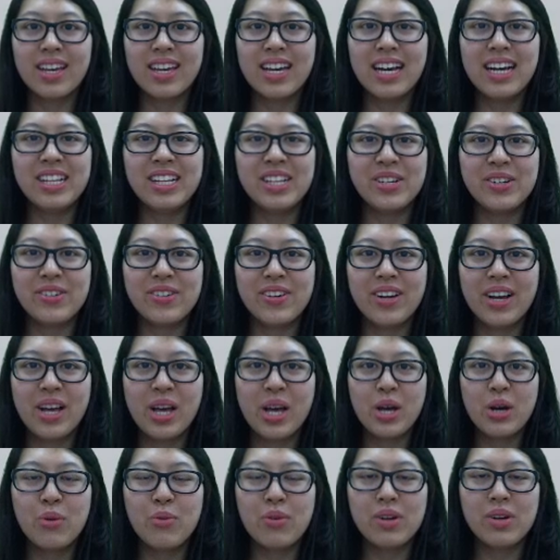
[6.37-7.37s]
Hello,
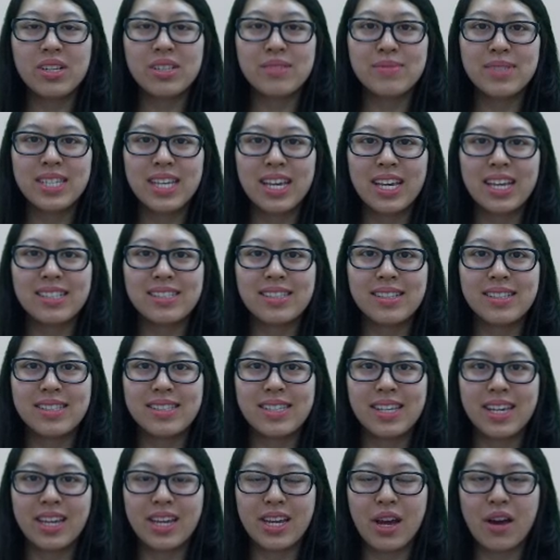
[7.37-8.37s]
welcome to
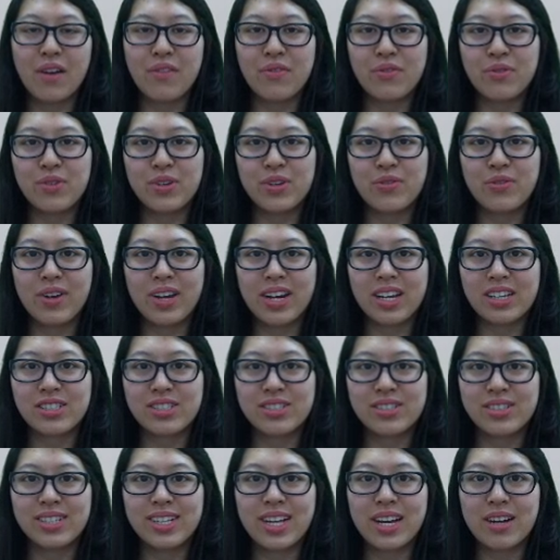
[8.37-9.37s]
ACC F3
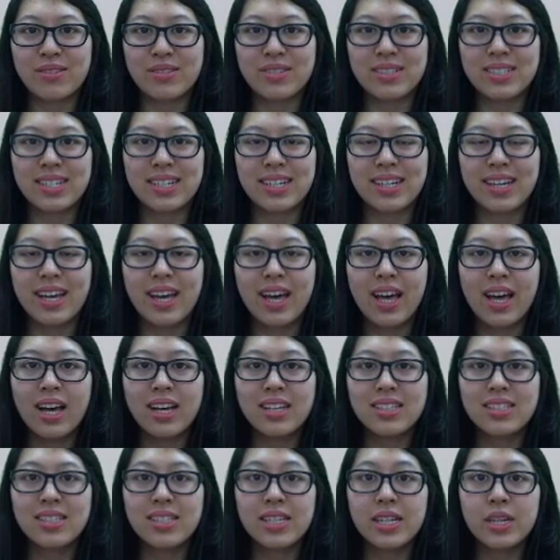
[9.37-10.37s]
Financial Accounting.
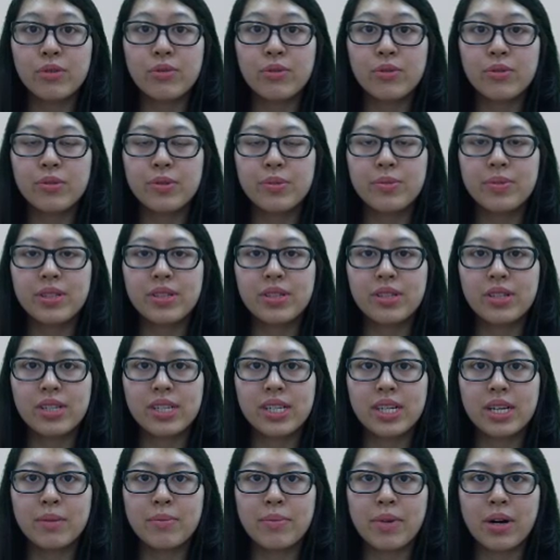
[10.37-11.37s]
Today we will be
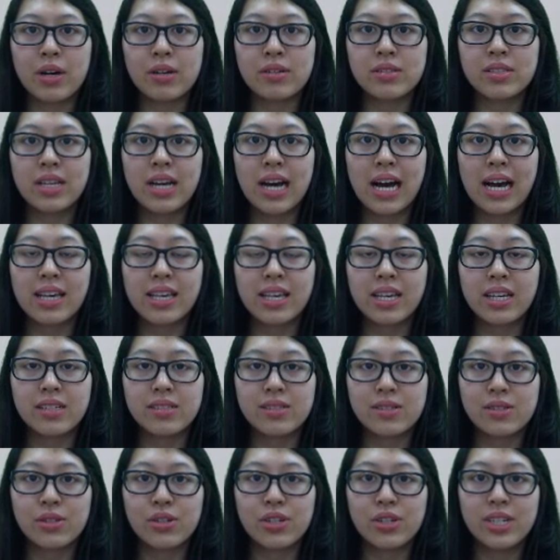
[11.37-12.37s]
learning about
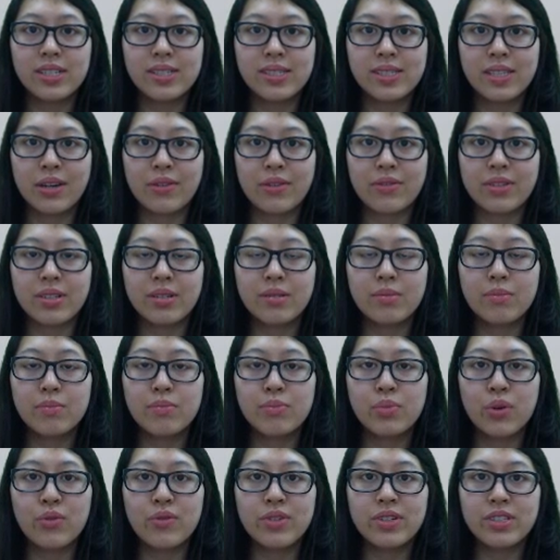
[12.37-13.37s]
IAS 37,
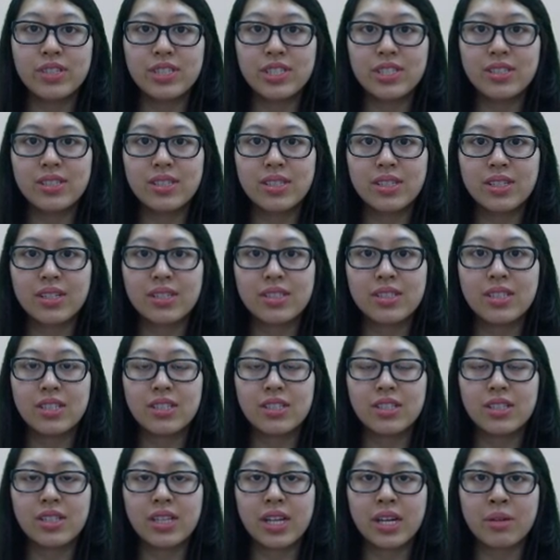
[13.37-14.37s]
Provisions,
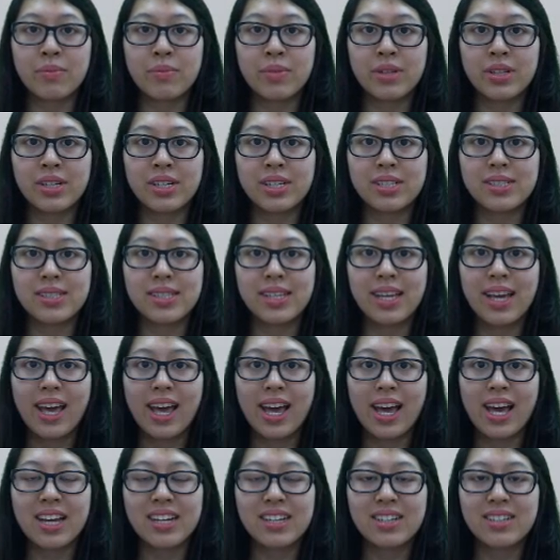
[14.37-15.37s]
Contingent Liabilities,
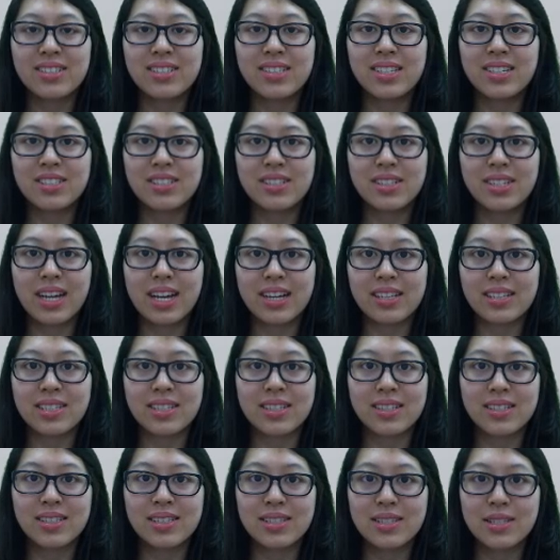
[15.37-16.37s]
and Contingent
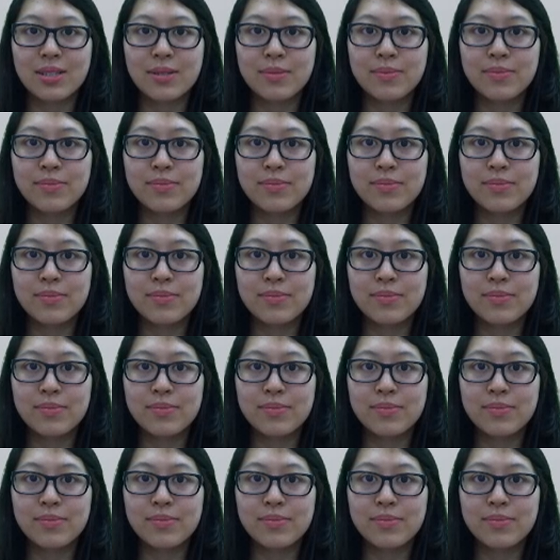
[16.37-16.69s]
Assets.